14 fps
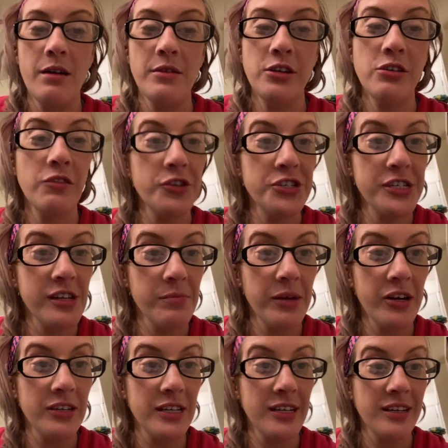University of
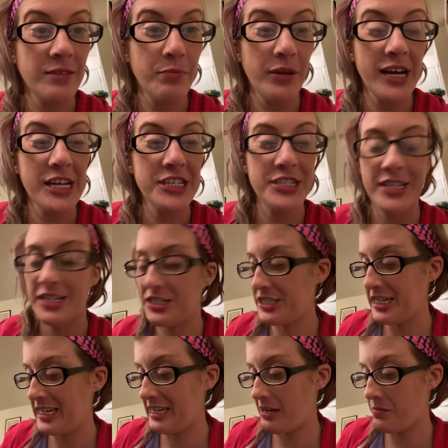Maryland plastics
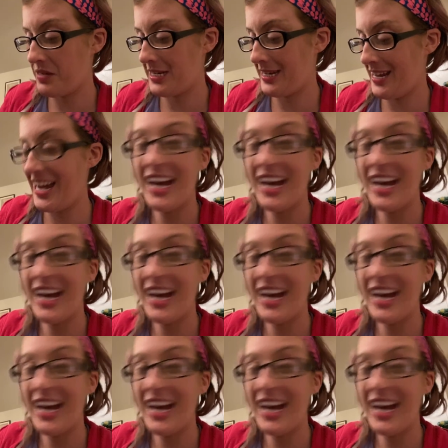team did an